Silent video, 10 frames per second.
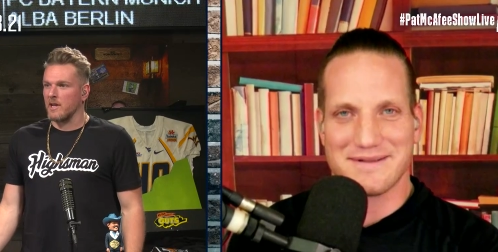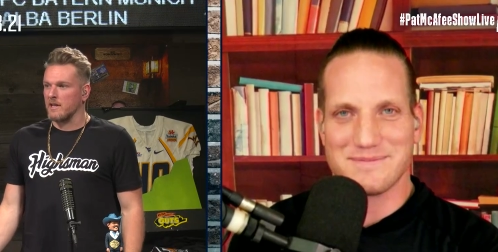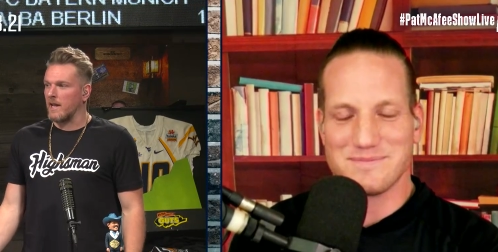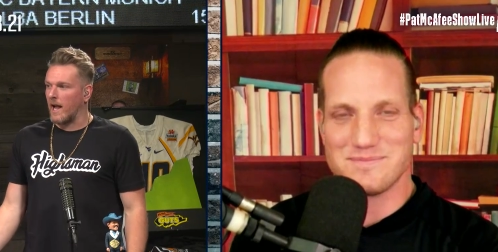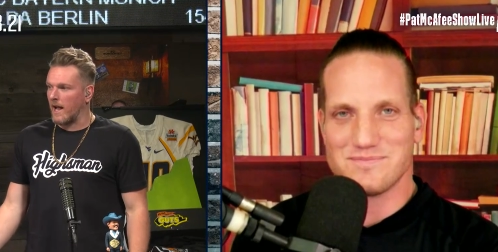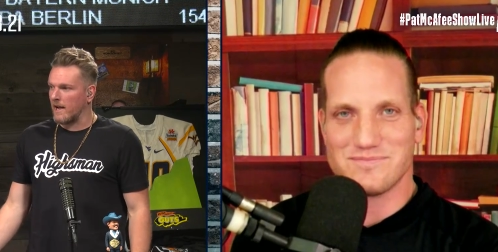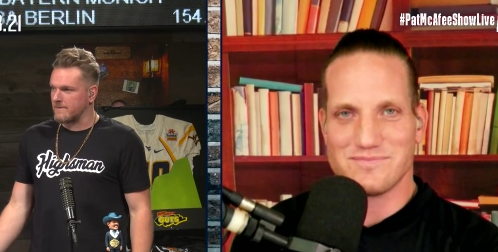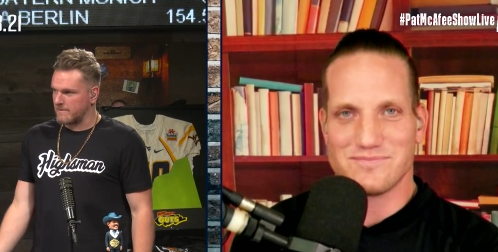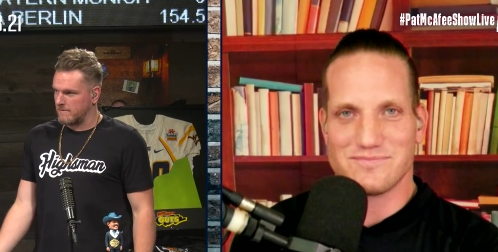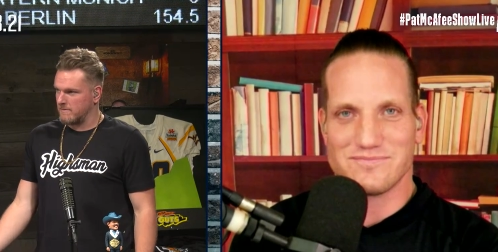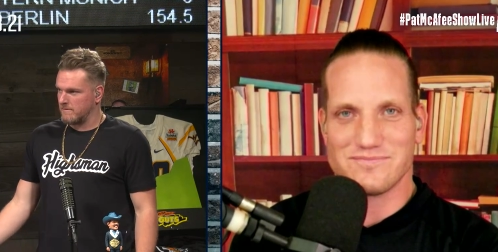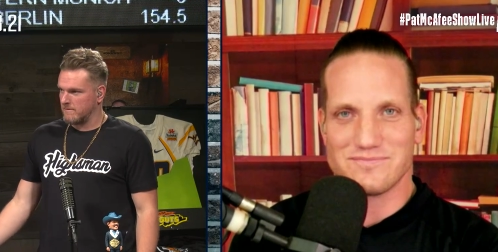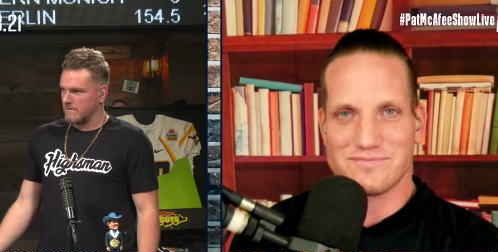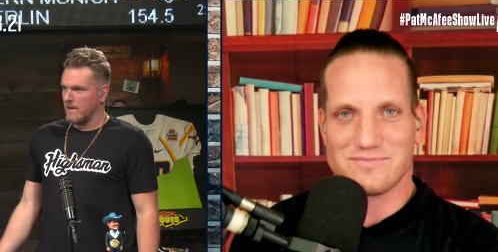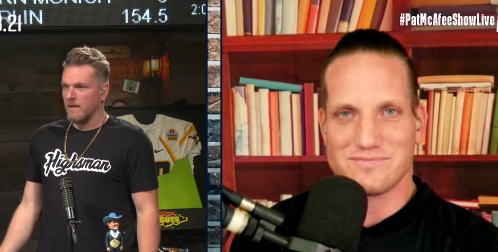Speaker 1: in the house,
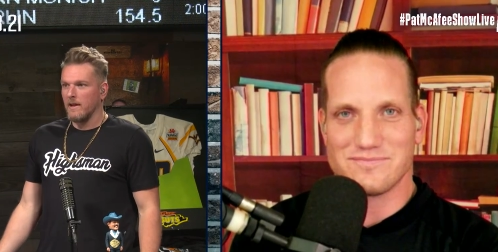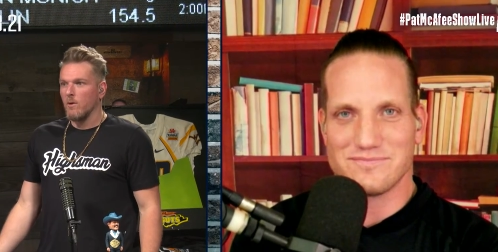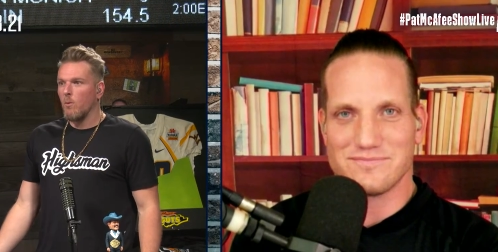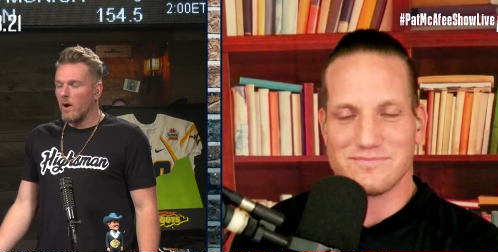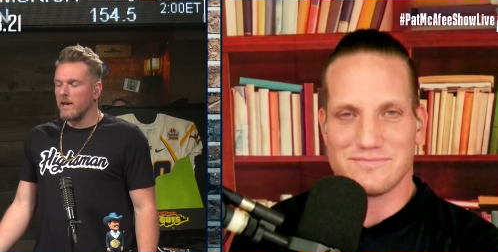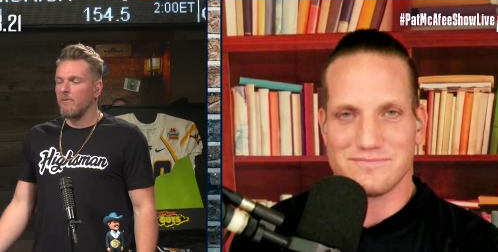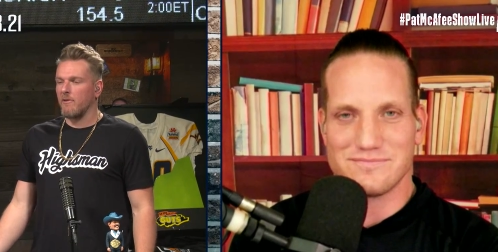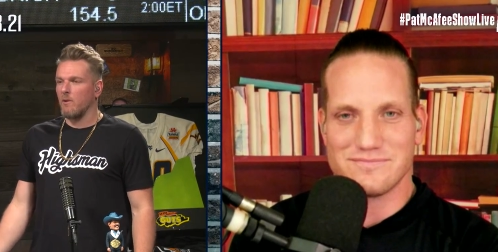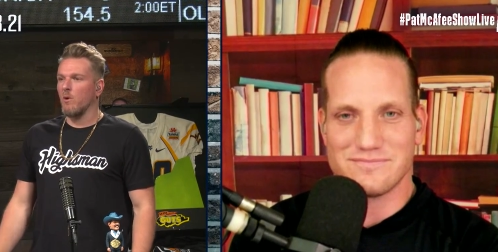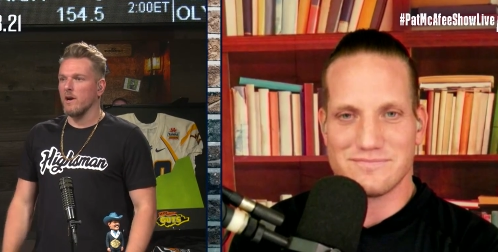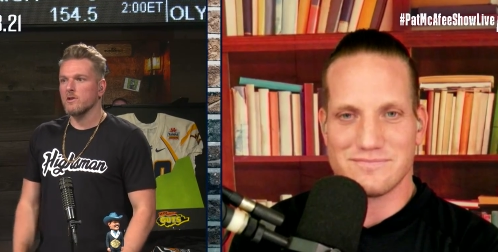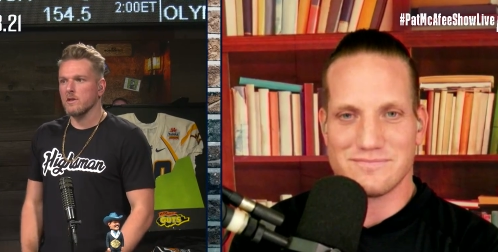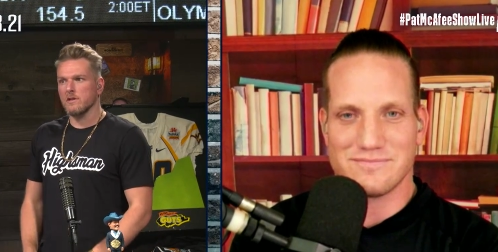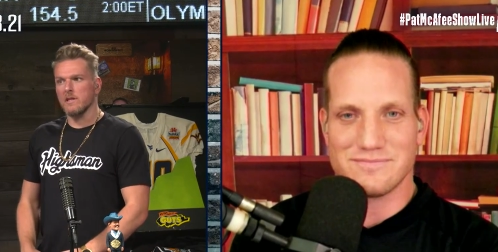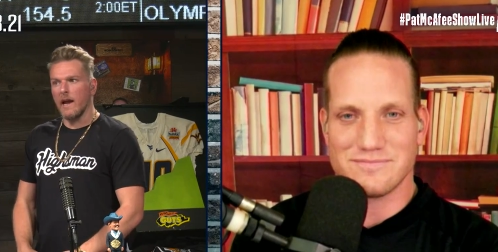what if he was
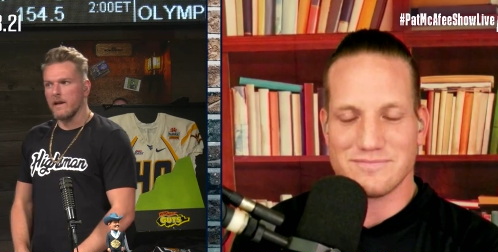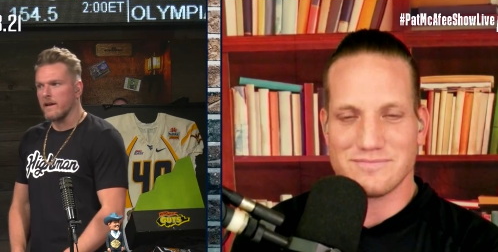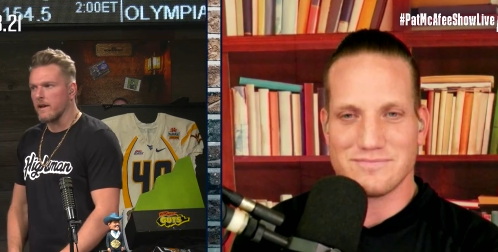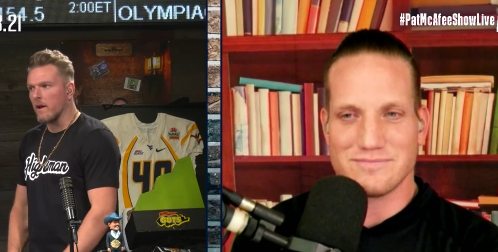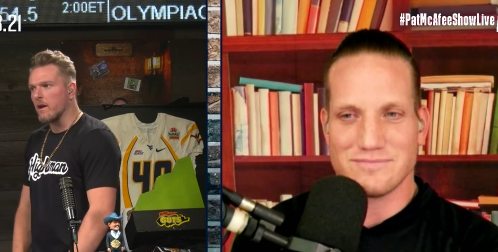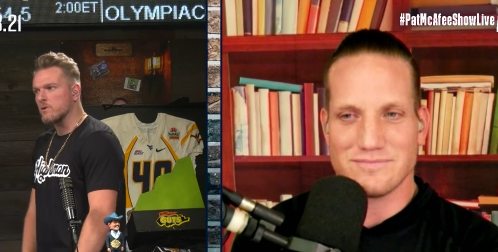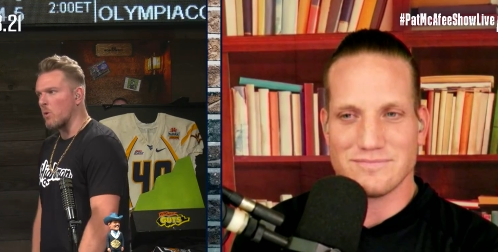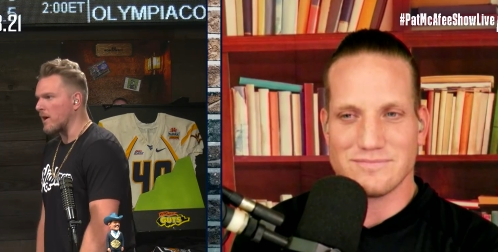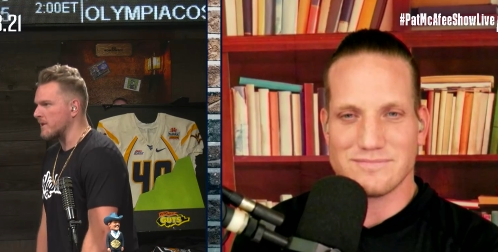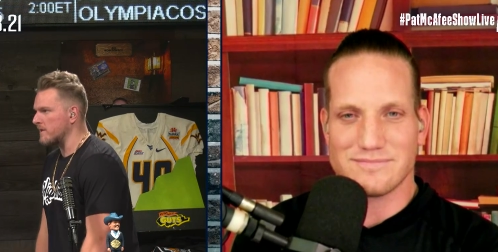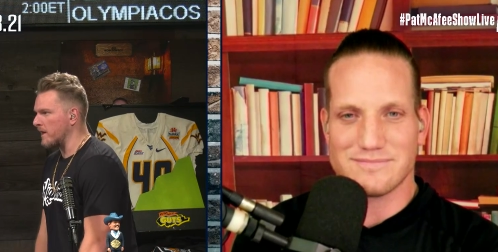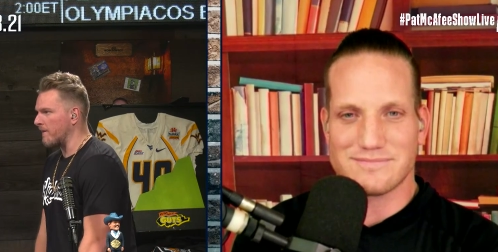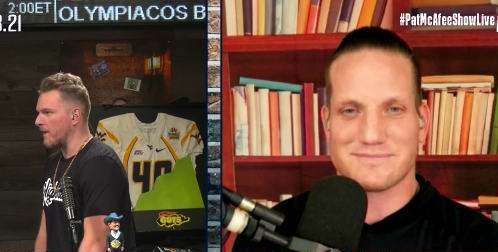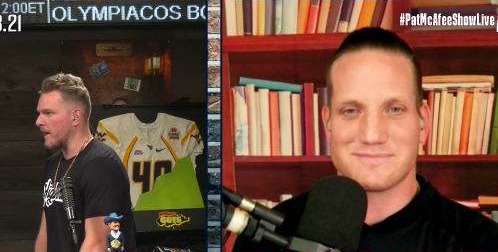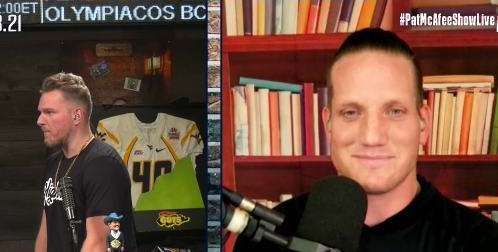just standing? He was watching
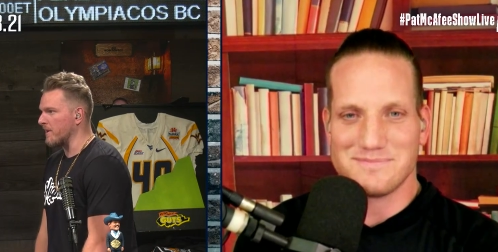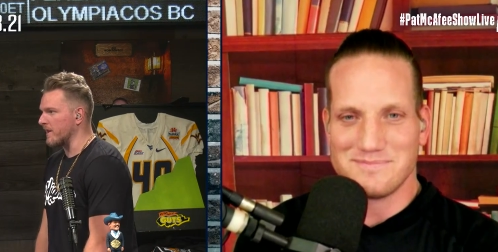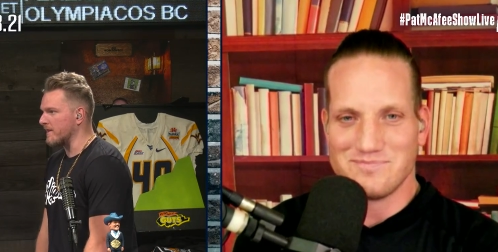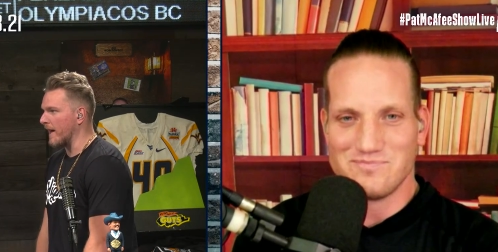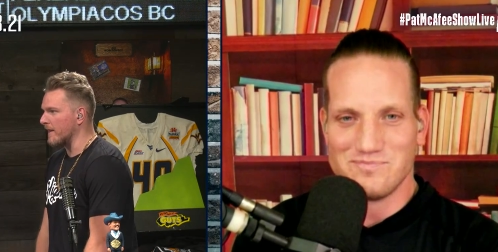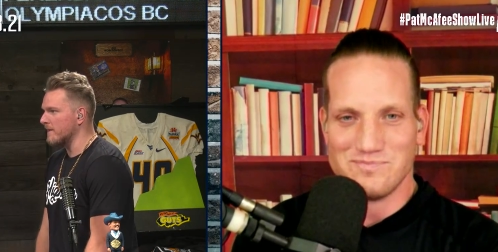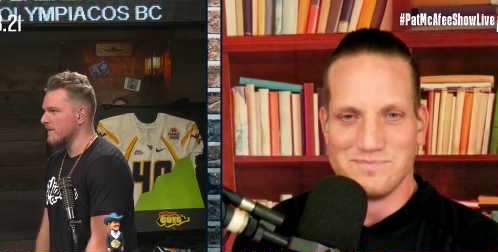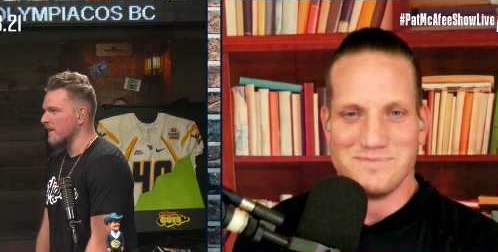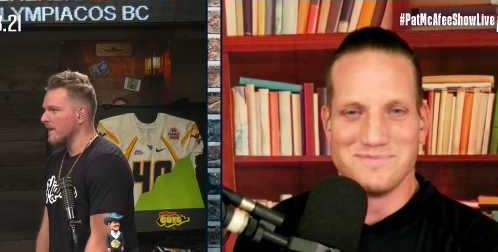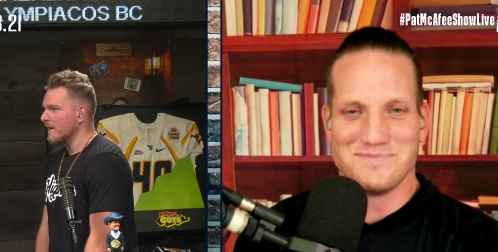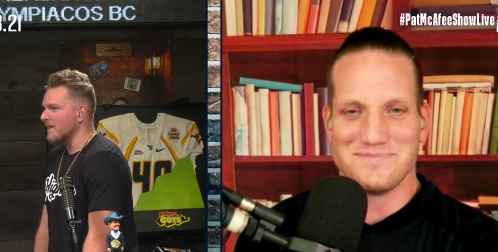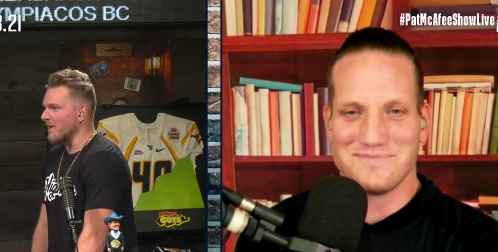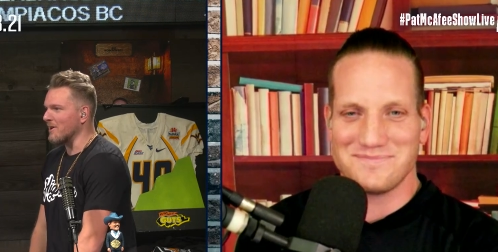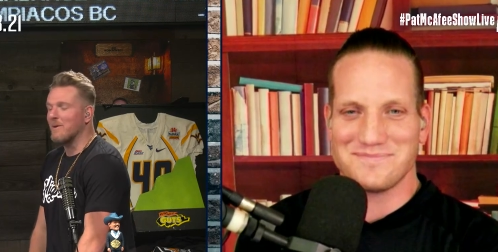TV up in the den. You know,